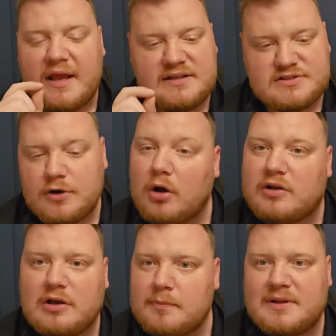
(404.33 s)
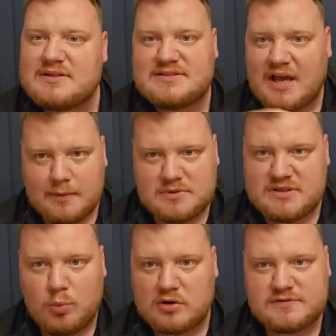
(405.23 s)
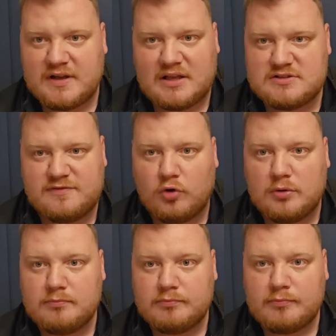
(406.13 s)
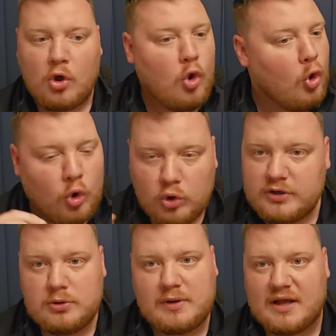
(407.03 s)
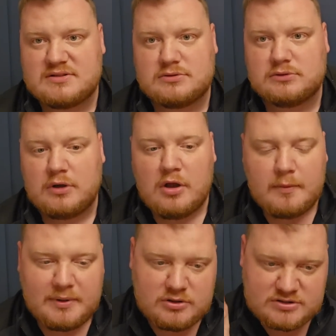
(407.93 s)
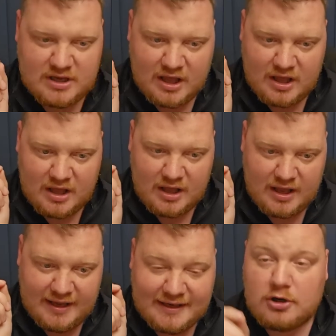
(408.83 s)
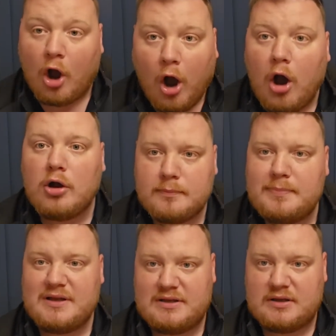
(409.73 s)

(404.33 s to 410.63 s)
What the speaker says: it's not going to be the same as it was against Fulham or Newcastle, because it can't be.